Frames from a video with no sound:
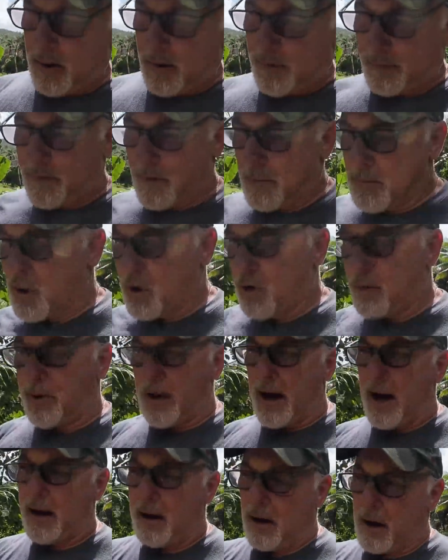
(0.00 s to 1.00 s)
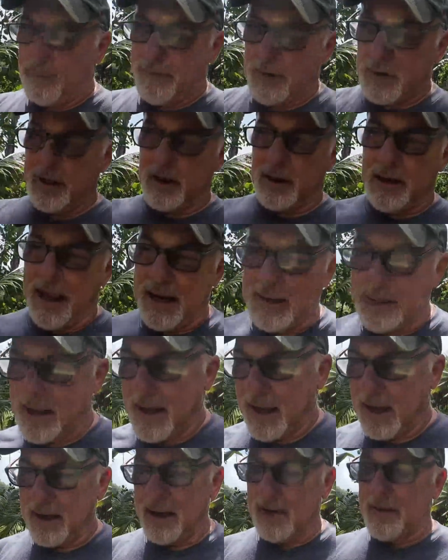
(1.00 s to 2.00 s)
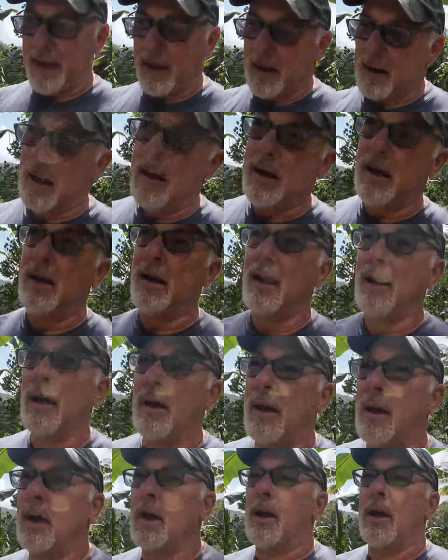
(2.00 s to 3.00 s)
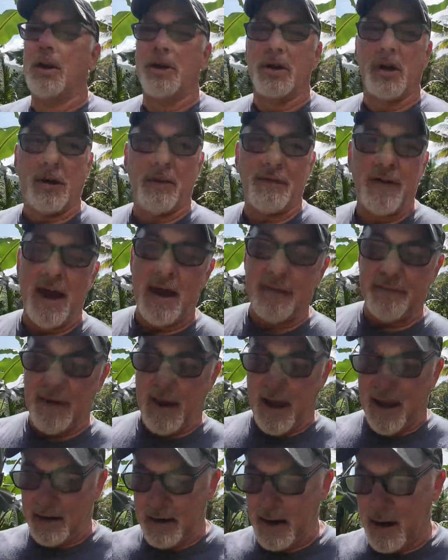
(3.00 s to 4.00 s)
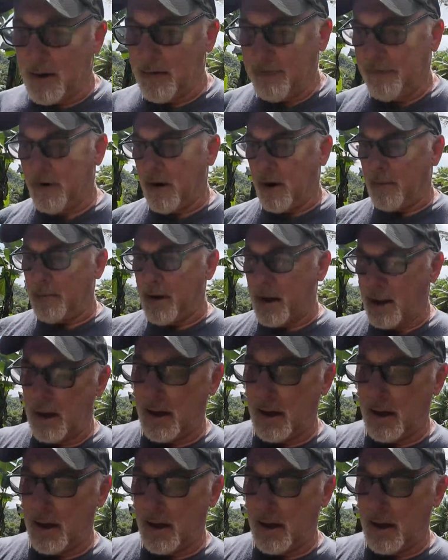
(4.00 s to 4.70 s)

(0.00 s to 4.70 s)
from Ubay over to Leyte, and then took a van from